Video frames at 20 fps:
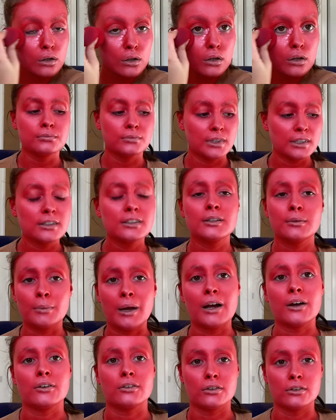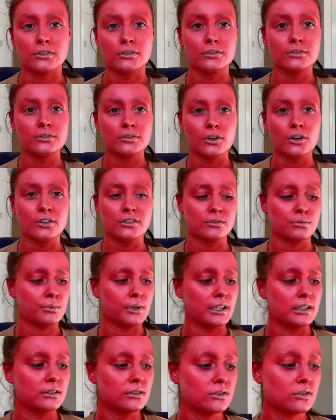This is a marathon, not a
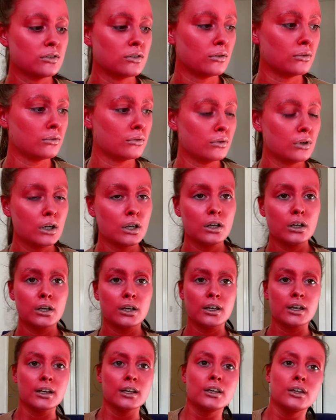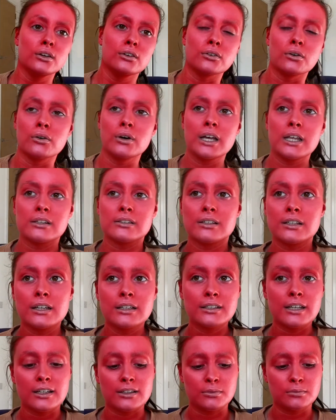sprint, so you know it's gonna
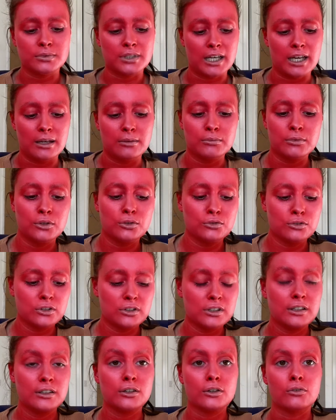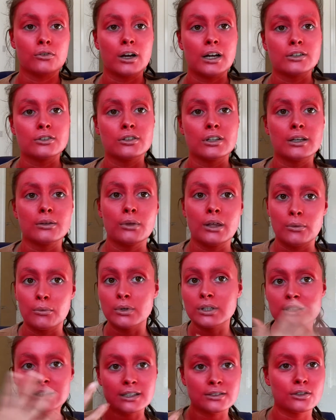take some time. You just need to gradually, like once
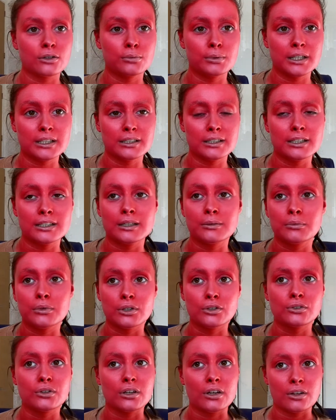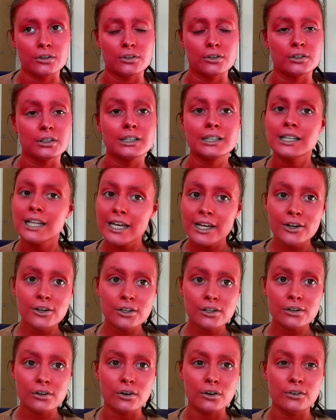that's all blended, I'm gonna do another layer
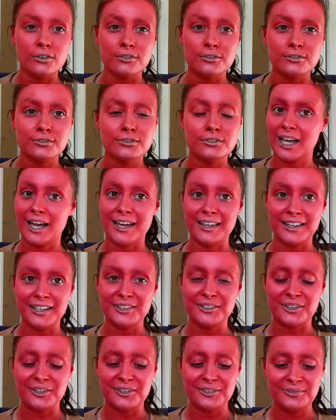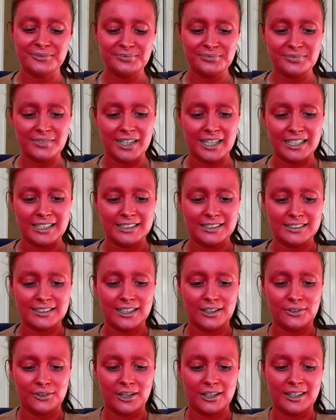of highlighter and
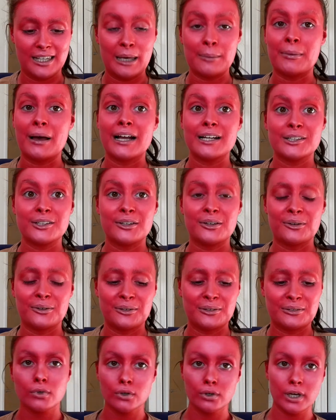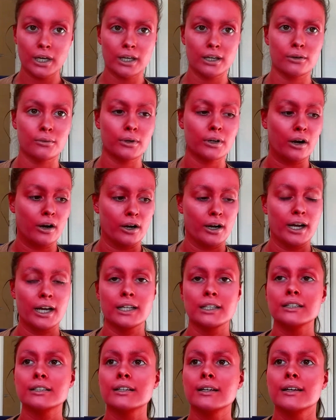I'll get back to you. Okay, here we are,
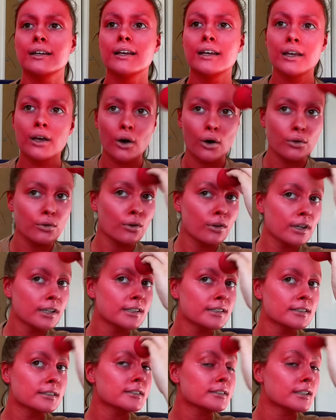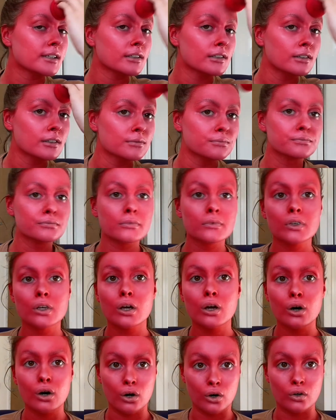and although this is still
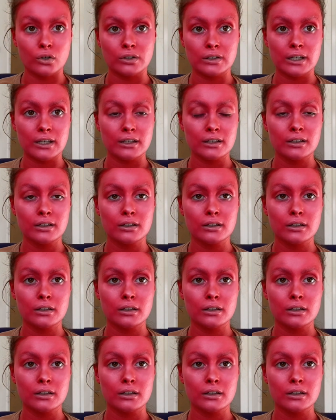haunting,